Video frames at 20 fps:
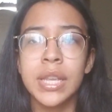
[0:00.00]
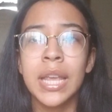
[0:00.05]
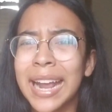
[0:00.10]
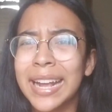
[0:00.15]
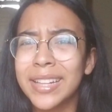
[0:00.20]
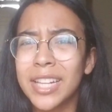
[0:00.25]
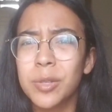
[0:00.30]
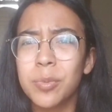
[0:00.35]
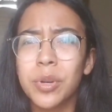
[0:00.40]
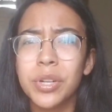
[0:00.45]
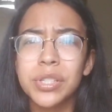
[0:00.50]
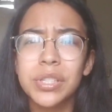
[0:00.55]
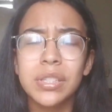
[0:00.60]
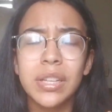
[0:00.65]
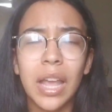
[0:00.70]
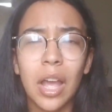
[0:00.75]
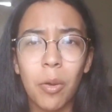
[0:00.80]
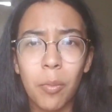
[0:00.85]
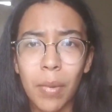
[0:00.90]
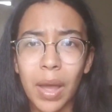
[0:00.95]
And that's
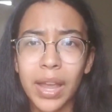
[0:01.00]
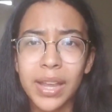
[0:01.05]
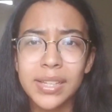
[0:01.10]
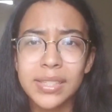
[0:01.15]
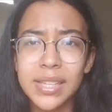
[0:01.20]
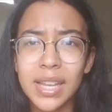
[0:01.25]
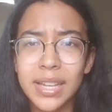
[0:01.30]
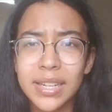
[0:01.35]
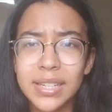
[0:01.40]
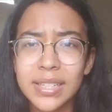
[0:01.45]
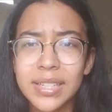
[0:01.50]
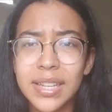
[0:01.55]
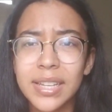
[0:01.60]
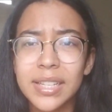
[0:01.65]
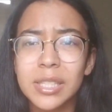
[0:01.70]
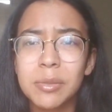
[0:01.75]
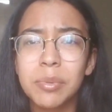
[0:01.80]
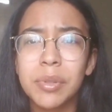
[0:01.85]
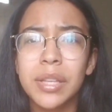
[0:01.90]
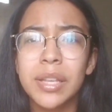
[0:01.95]
personally how my anxiety
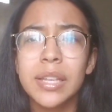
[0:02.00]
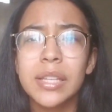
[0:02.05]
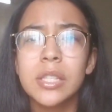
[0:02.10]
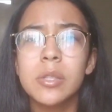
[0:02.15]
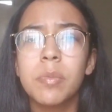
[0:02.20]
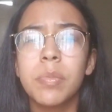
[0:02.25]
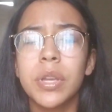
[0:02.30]
takes place,